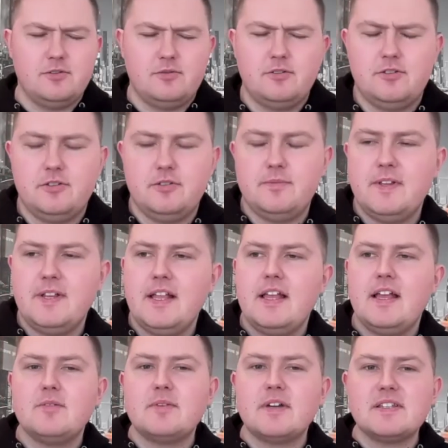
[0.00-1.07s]
sure, sure.
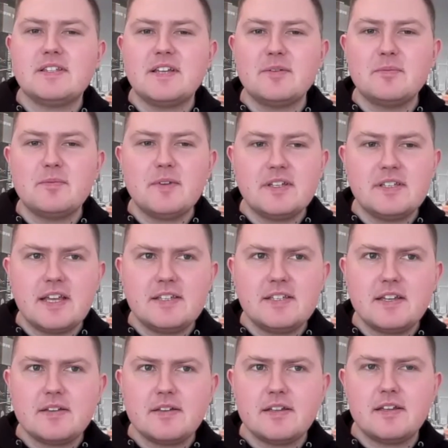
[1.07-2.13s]
But
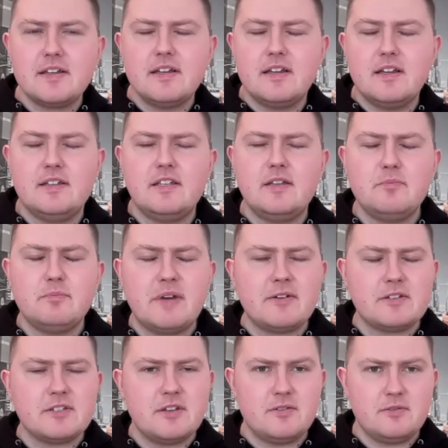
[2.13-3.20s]
is it
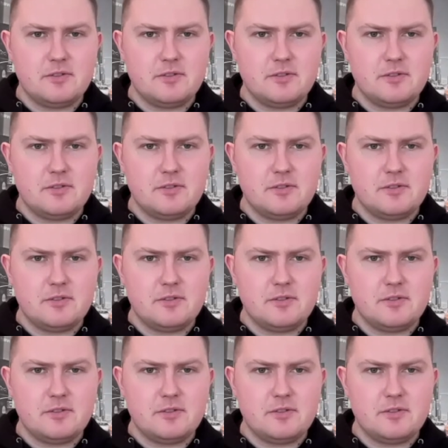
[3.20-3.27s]
baritone